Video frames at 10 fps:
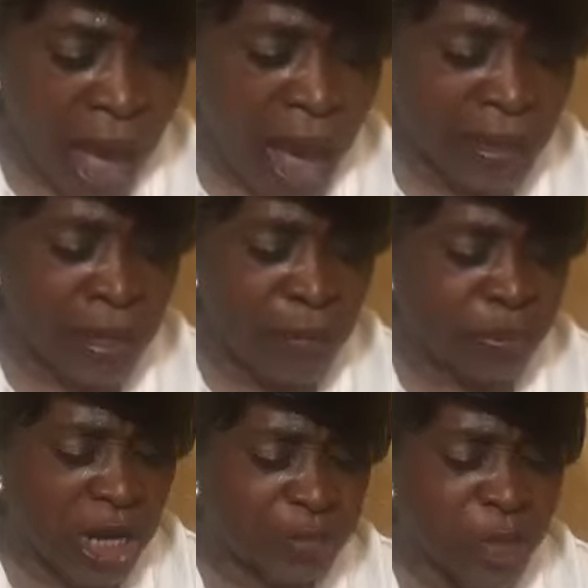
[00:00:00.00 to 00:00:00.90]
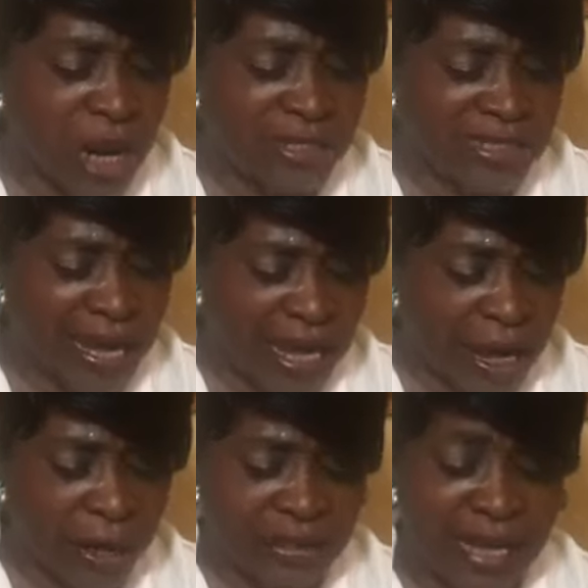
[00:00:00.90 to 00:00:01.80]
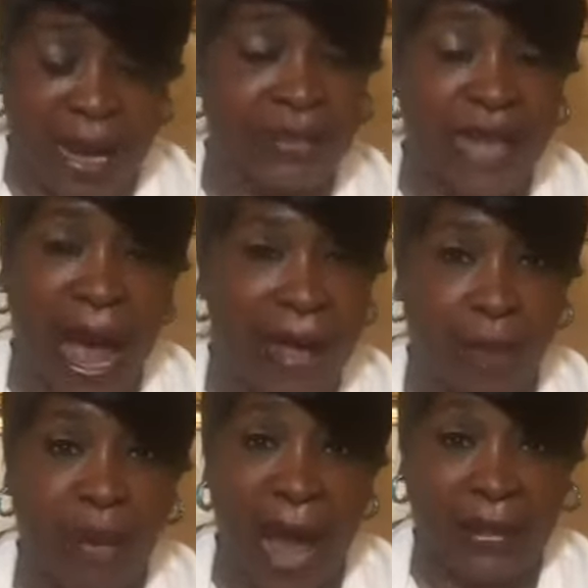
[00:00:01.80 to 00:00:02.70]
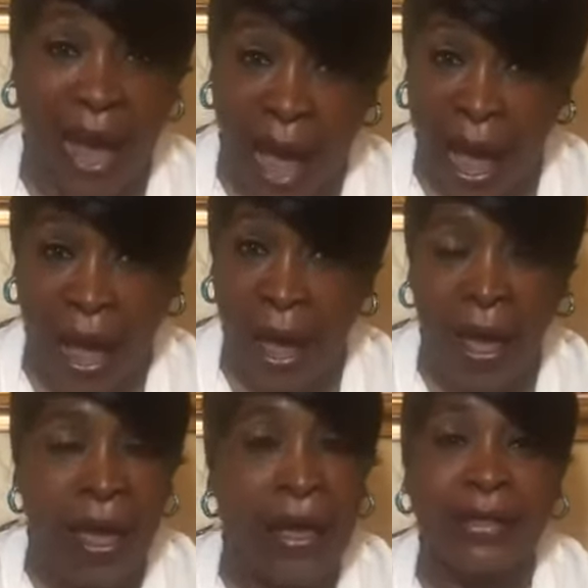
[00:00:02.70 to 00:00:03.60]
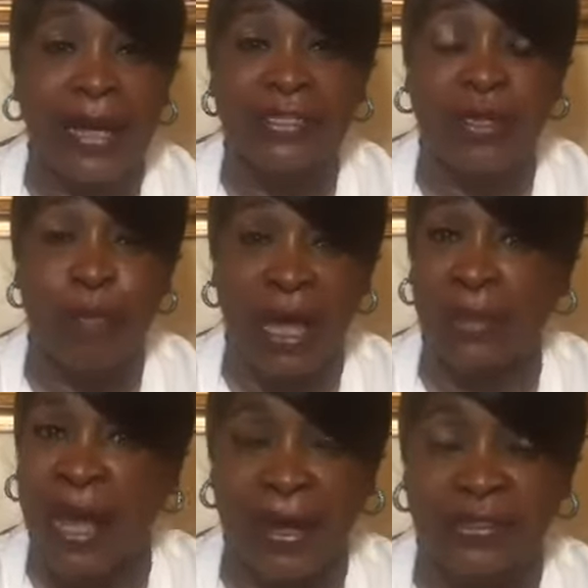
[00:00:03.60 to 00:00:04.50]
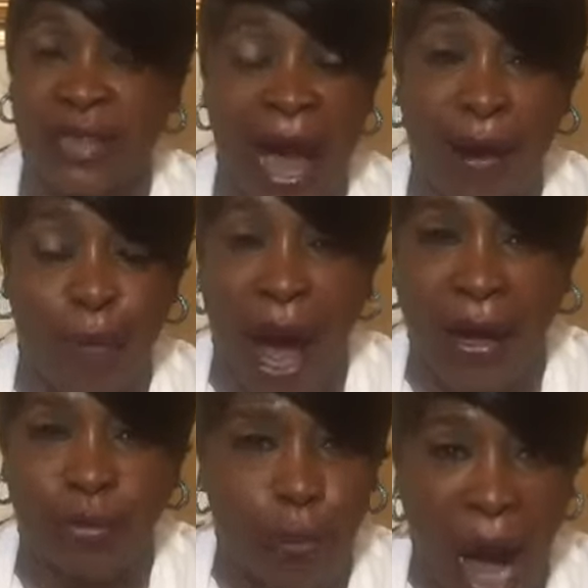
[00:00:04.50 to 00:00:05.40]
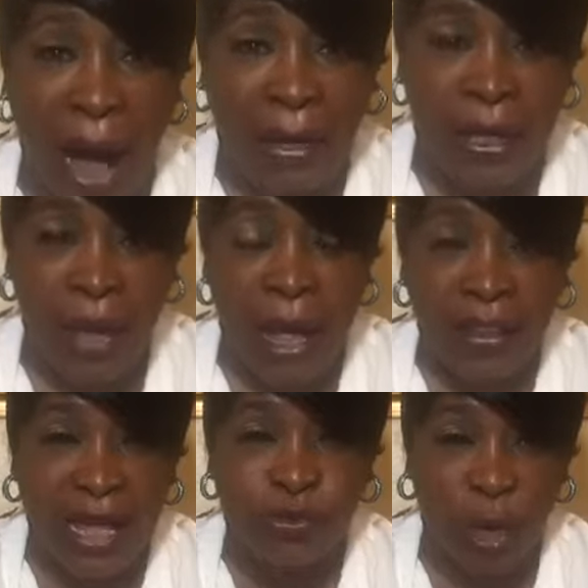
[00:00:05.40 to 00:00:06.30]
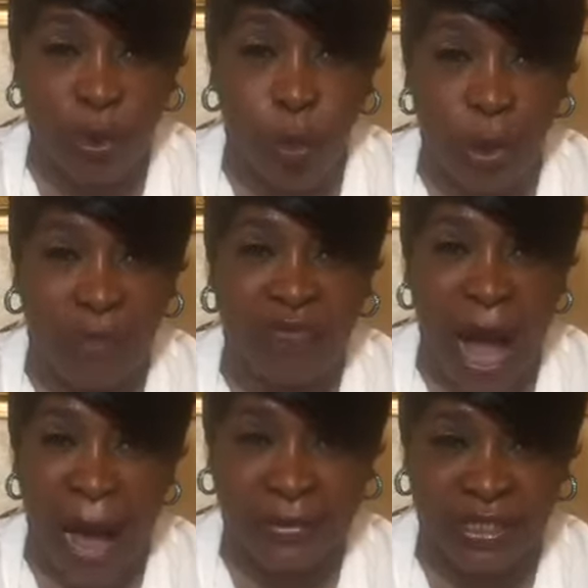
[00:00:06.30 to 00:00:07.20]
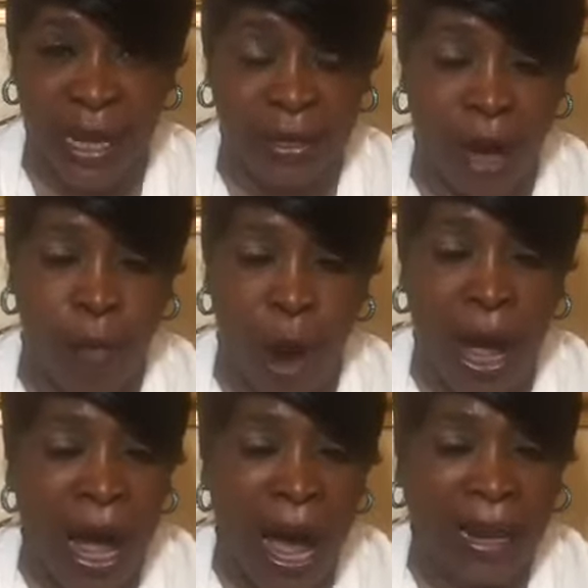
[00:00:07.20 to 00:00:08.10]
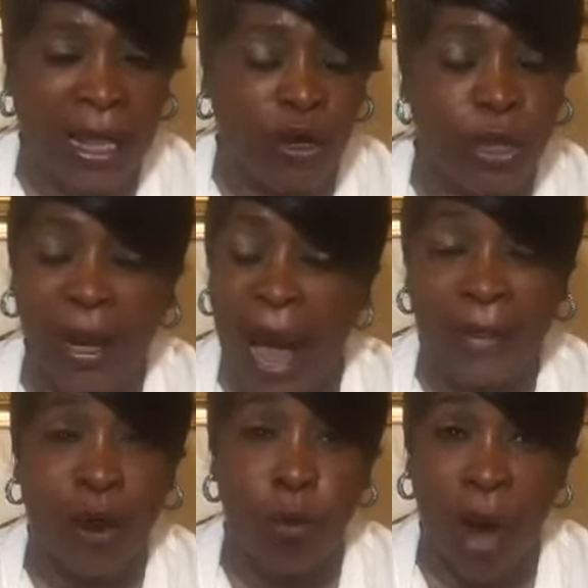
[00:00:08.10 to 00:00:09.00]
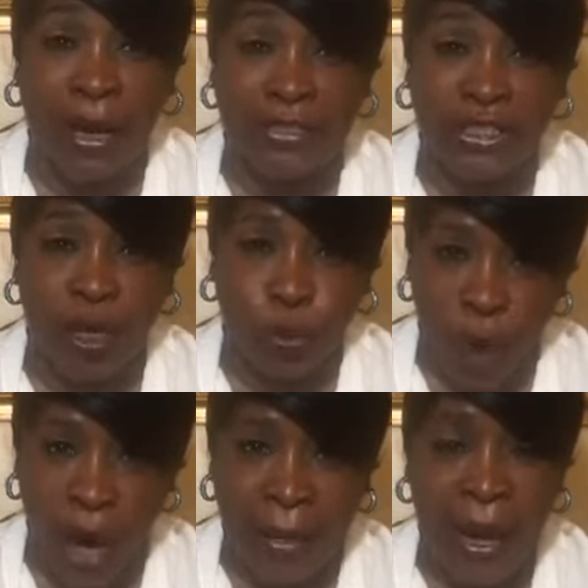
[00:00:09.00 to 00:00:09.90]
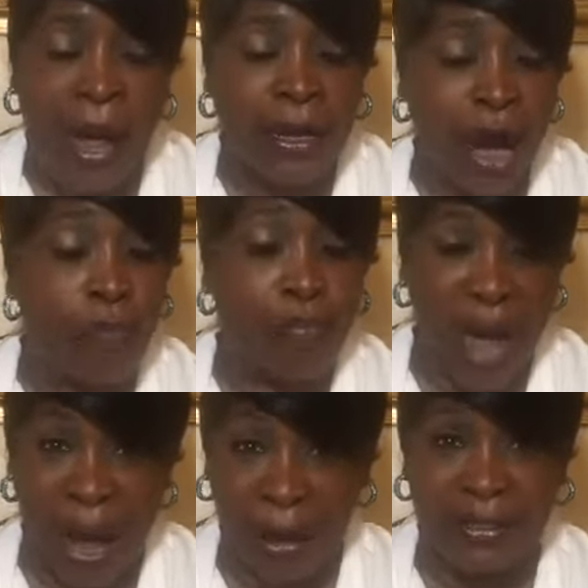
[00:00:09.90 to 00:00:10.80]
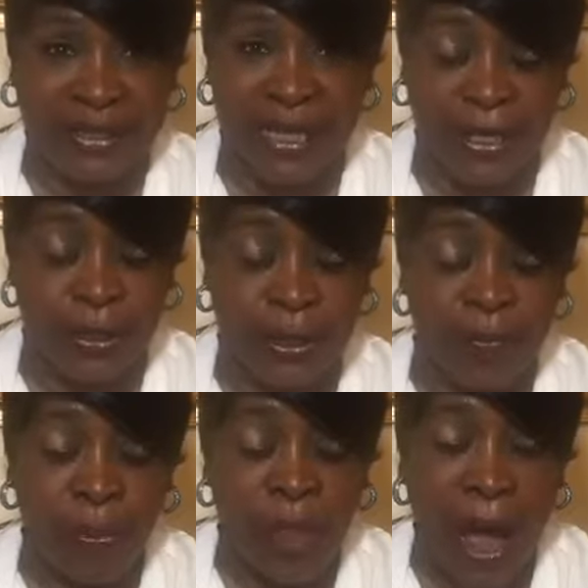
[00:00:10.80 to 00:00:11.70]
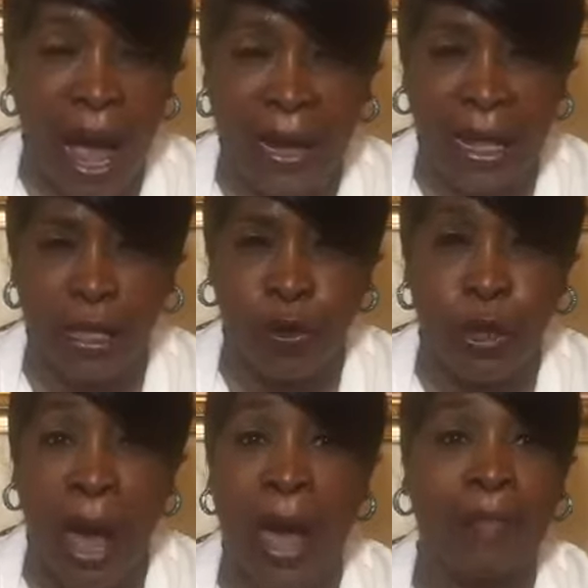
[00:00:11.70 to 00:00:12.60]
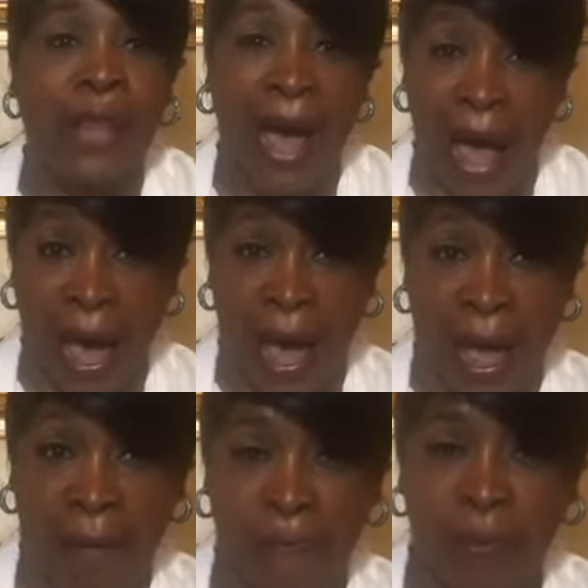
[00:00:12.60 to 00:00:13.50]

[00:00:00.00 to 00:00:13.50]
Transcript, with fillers: I just because the ear says I am not the eye, it doesn't mean that it's not a part of the body. That's what the word of God say. Come on. Hallelujah. God don't want us to run comparisons. Hallelujah. I'm the eye.